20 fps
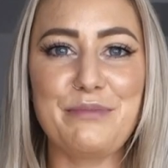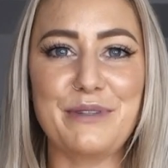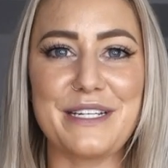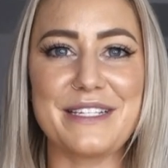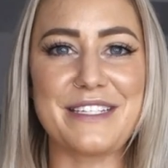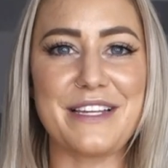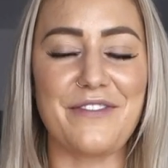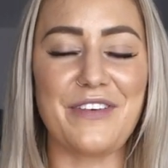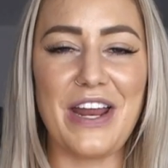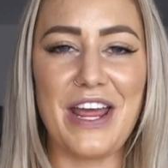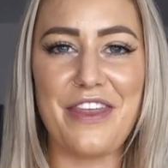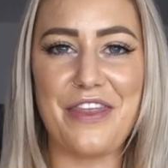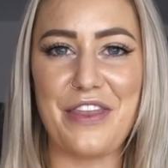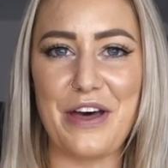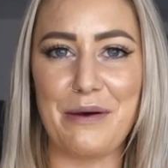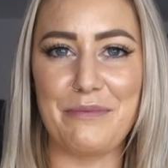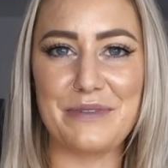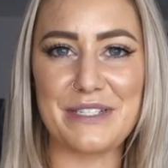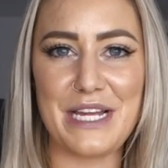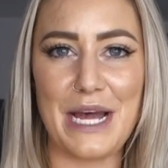Please give it a
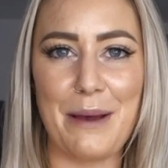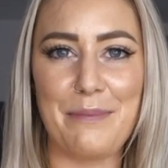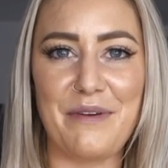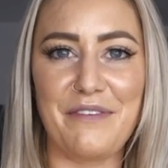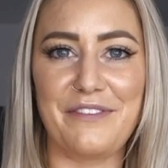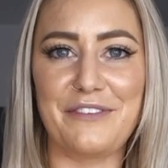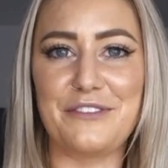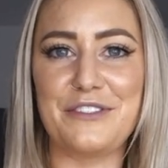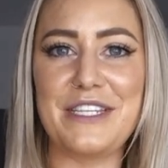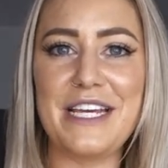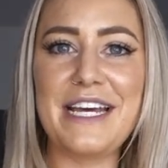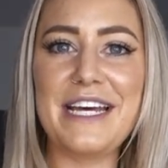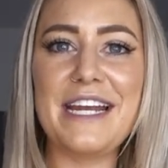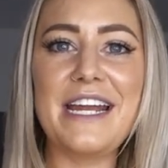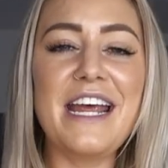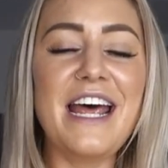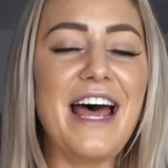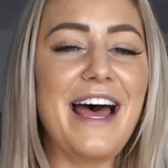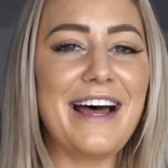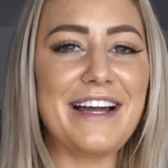thumbs up if you did
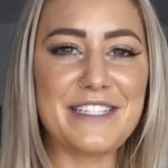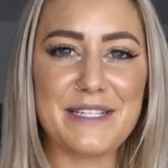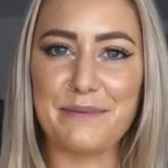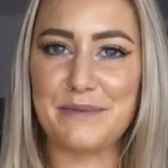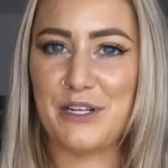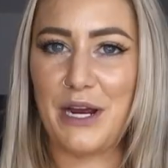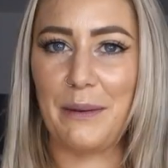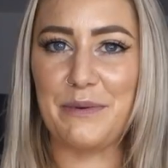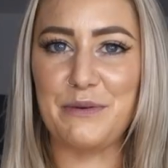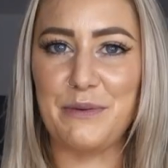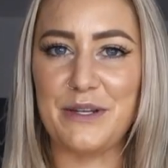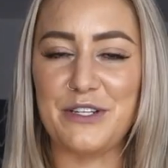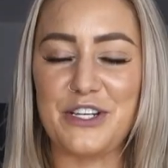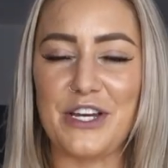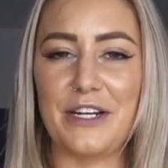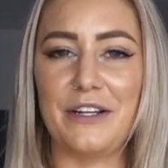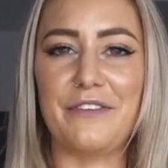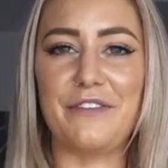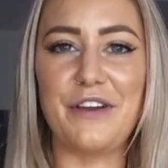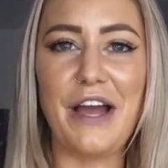and subscribe to my
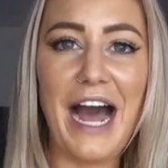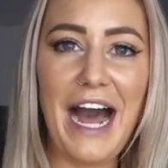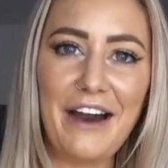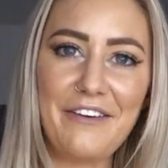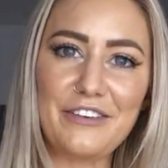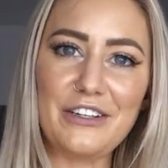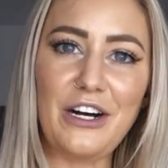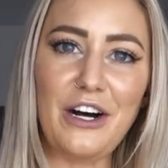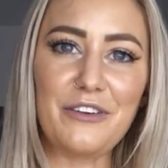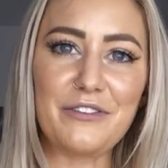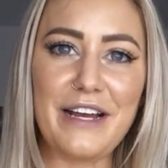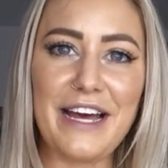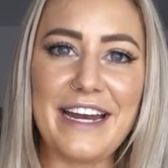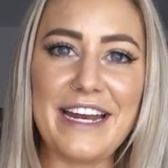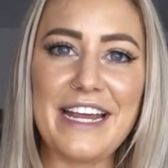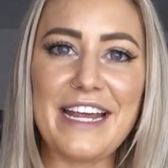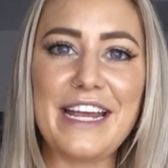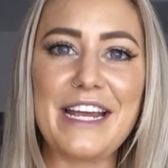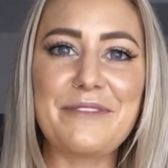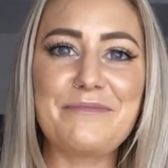channel if you haven't
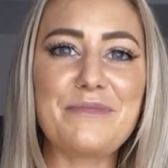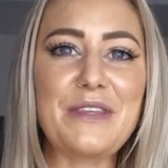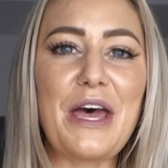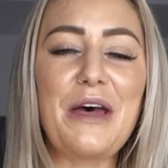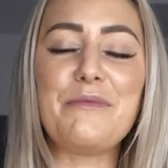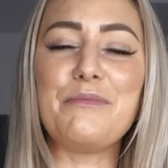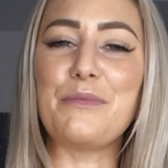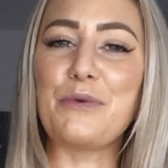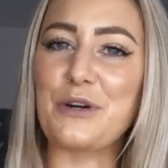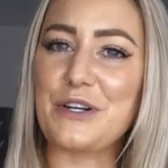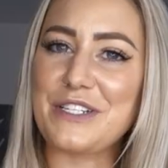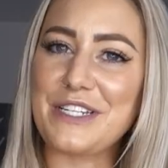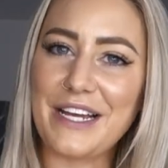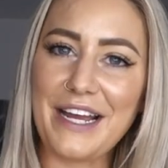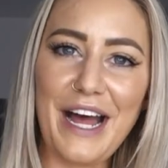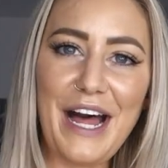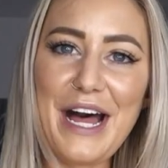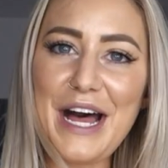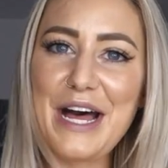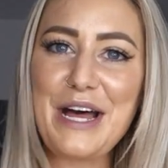already. More to
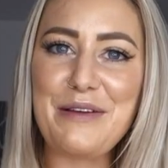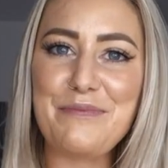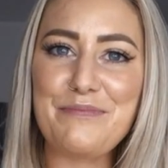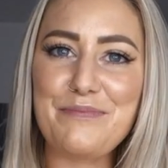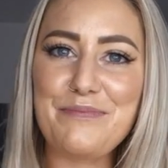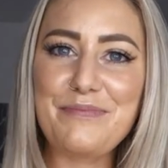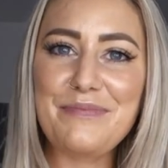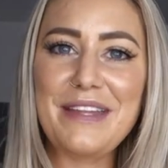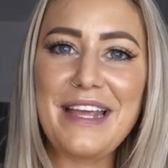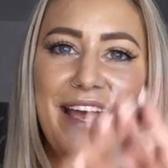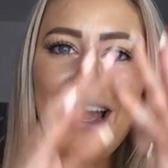come.